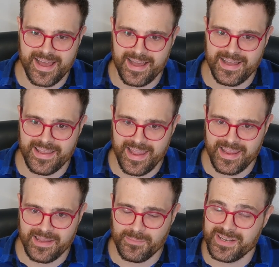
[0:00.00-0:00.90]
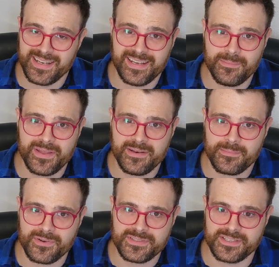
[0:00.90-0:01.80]
I am an independent
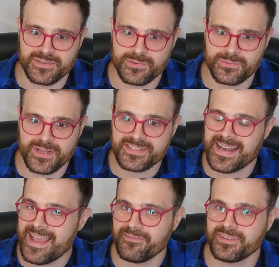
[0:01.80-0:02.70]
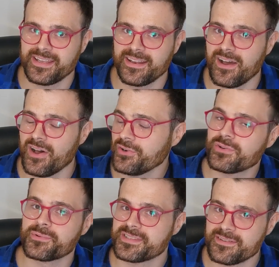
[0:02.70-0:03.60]
person who doesn't have to get
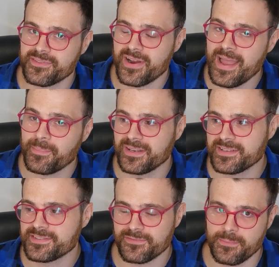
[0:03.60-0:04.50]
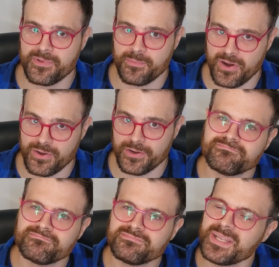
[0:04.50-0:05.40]
100% of their happiness from their partner.
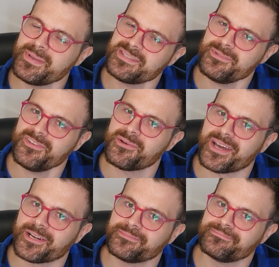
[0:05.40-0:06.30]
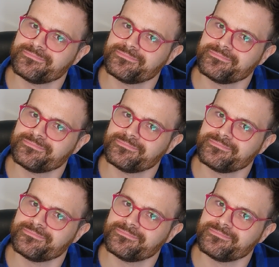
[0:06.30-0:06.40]
And that makes me feel better.